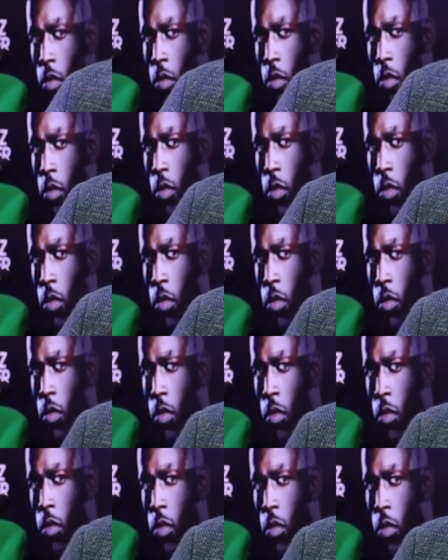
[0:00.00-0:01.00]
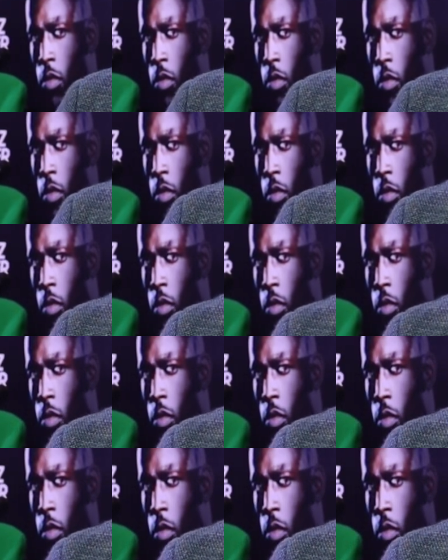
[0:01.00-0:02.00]

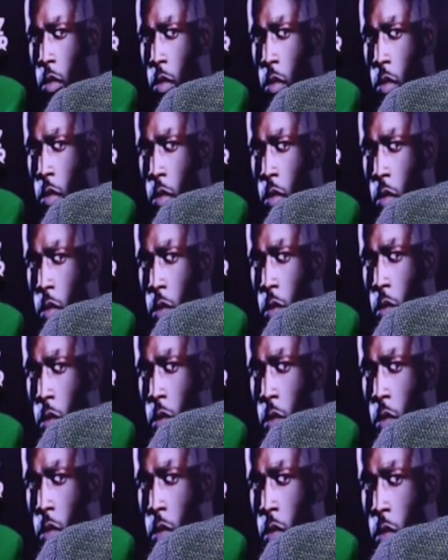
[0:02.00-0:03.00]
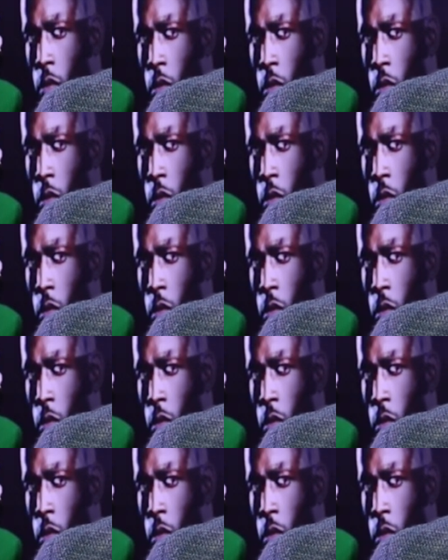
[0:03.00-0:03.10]
(not speaking)